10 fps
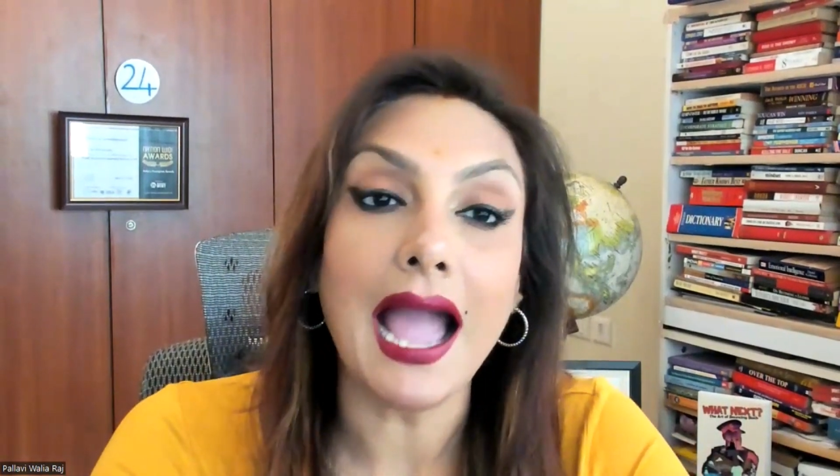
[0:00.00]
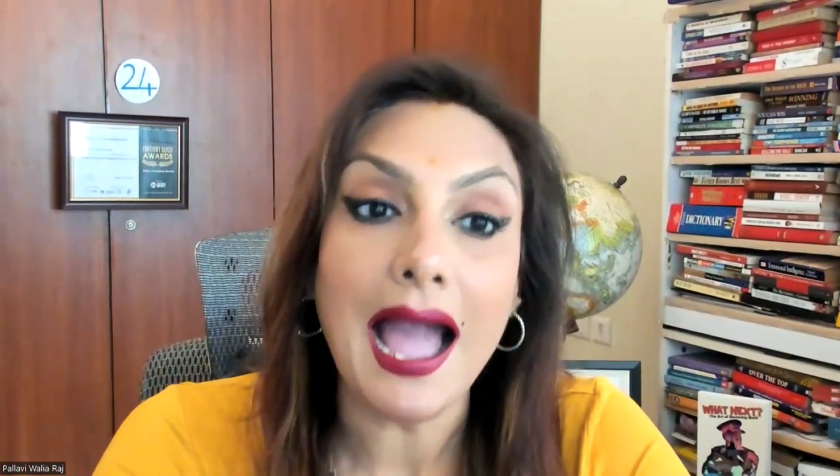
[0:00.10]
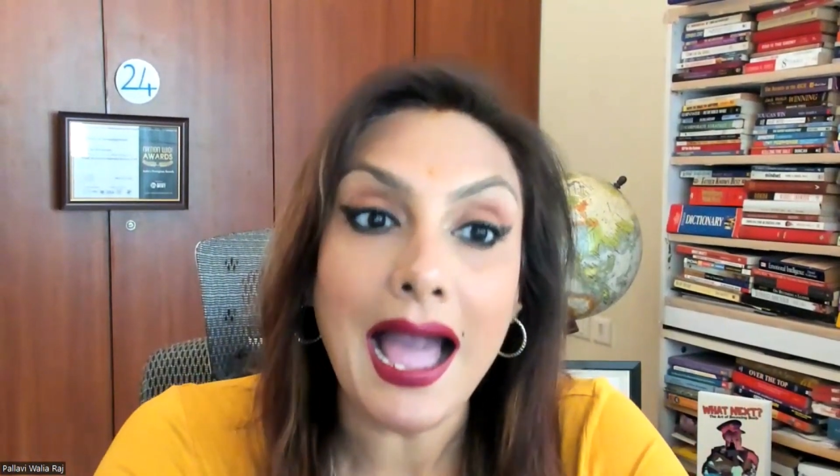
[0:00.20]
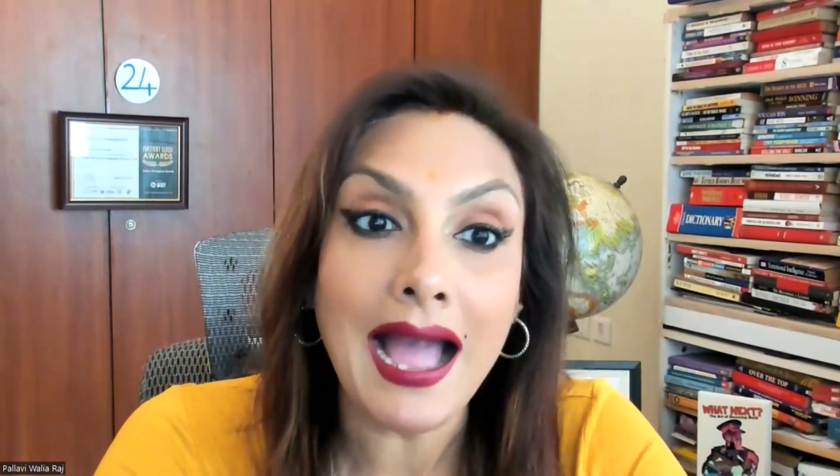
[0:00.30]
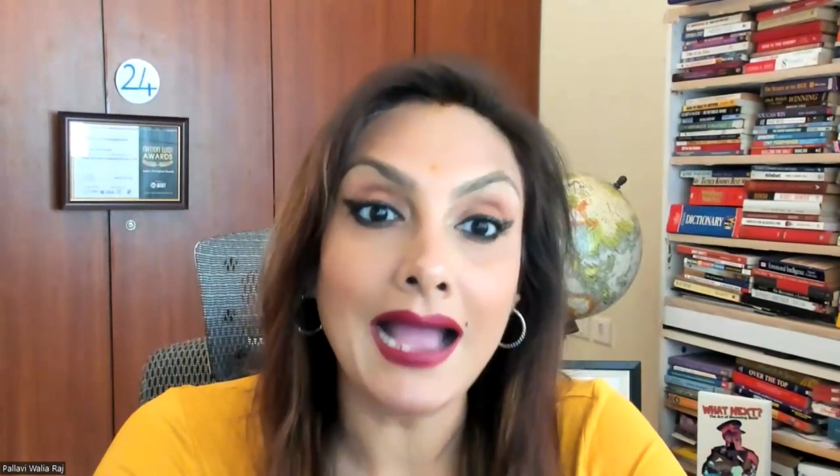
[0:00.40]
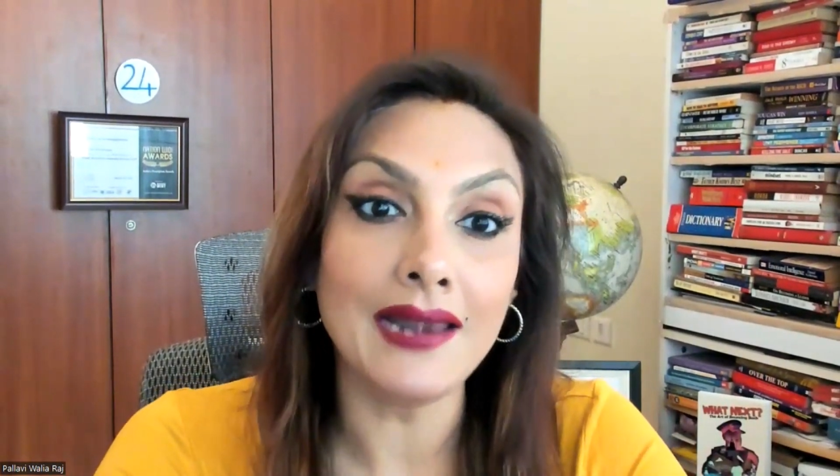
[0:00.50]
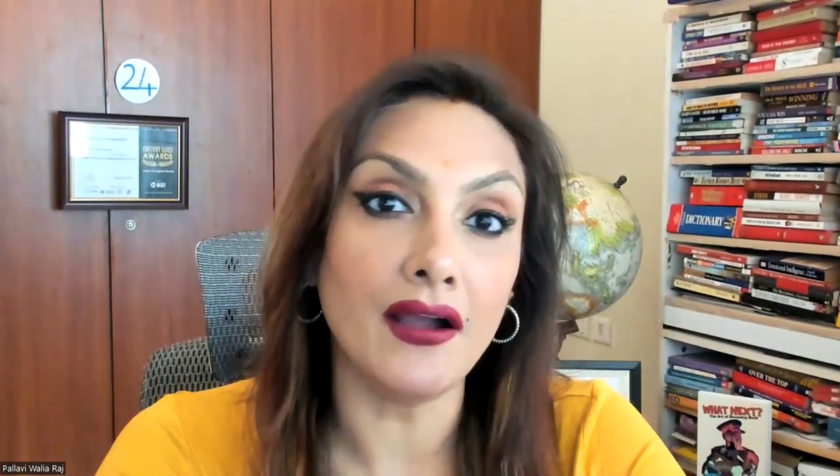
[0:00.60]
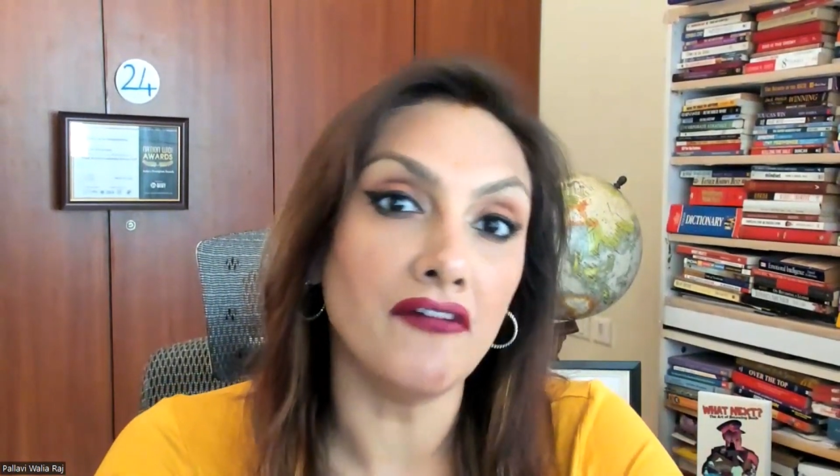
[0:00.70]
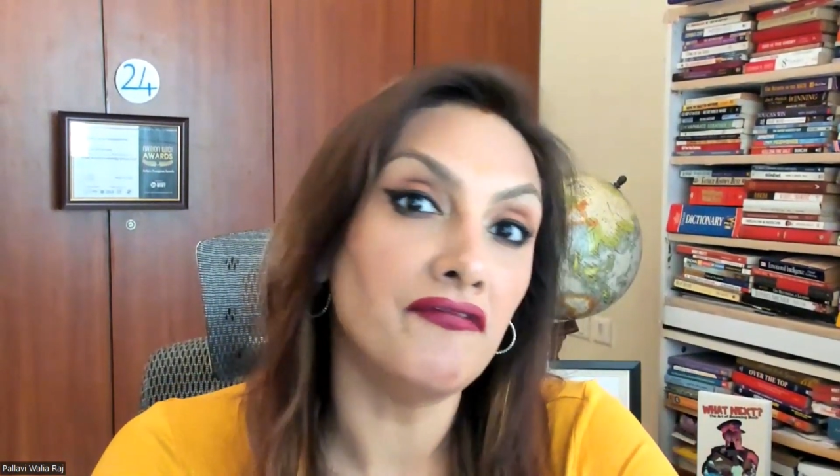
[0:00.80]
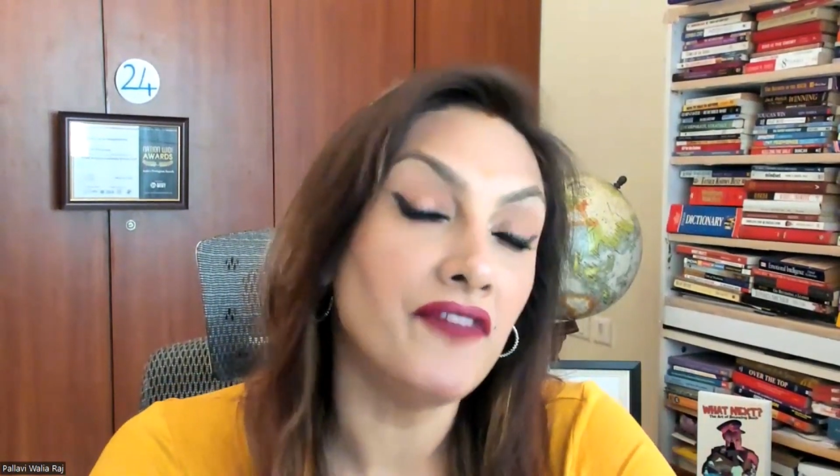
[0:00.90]

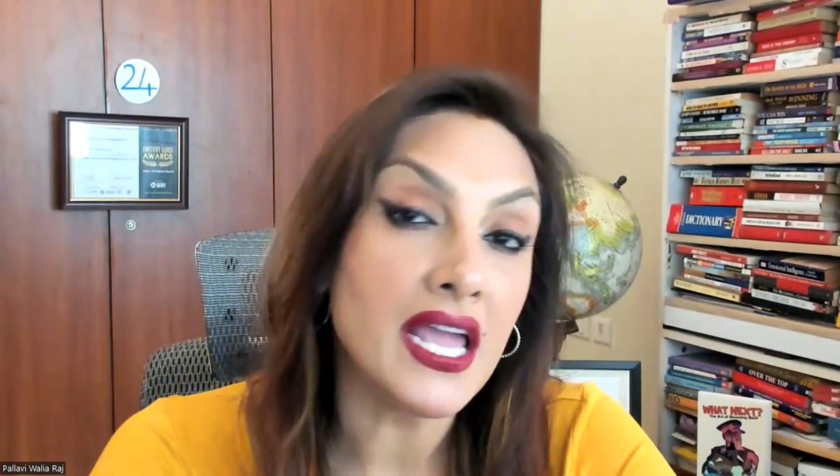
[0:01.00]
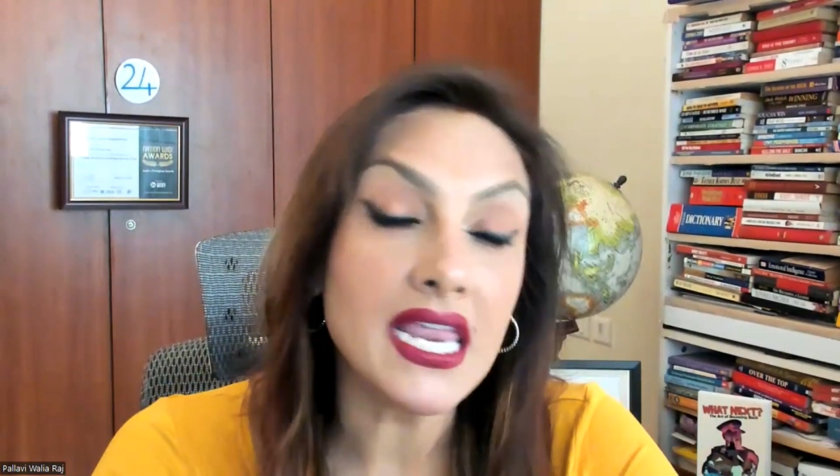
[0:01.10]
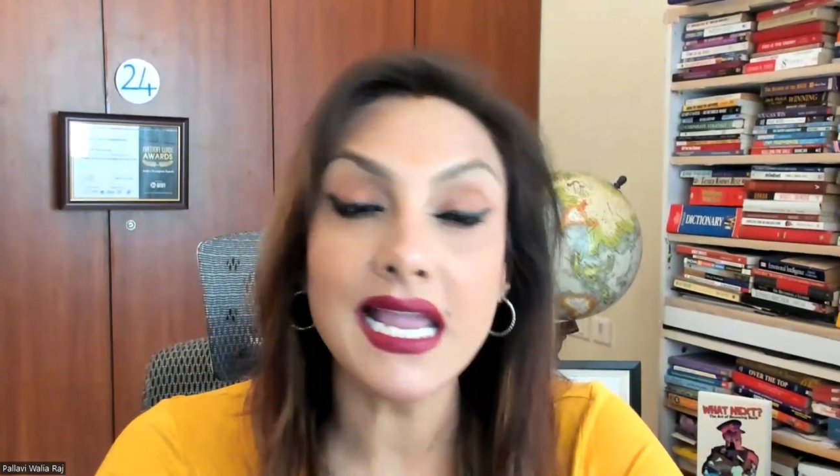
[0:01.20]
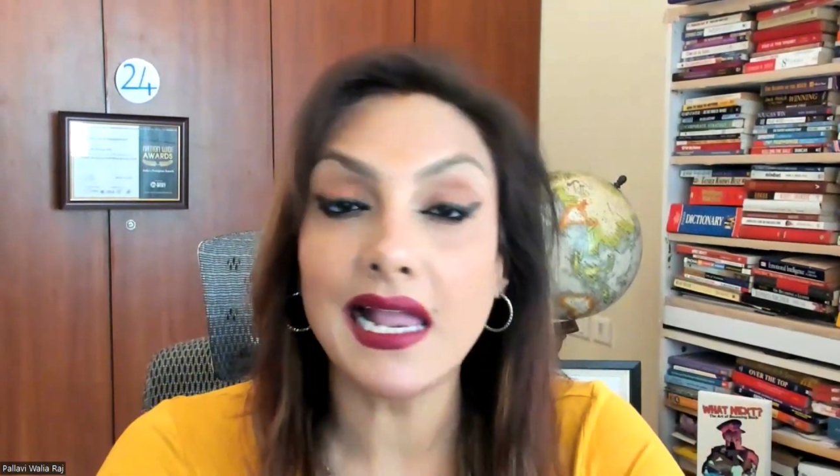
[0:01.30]
had a very